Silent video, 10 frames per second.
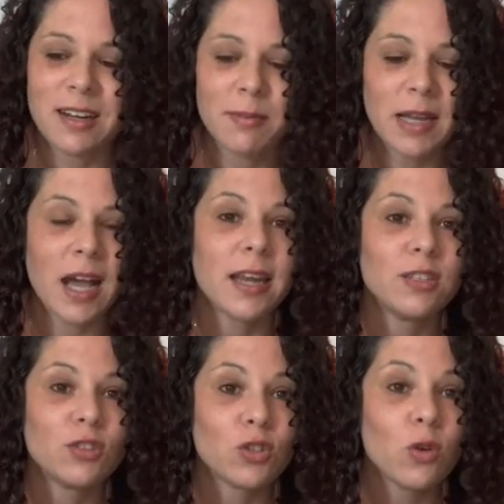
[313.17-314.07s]
Oh my God,
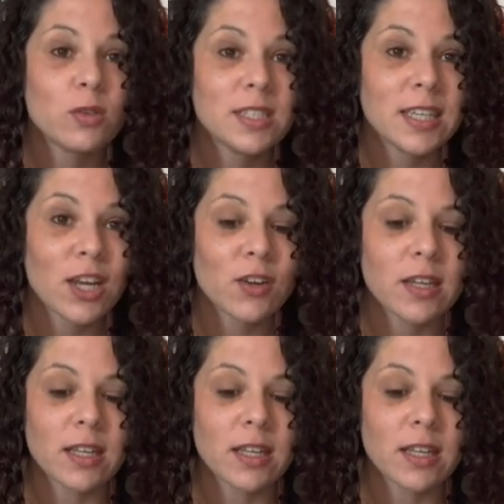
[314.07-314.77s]
it's so scary.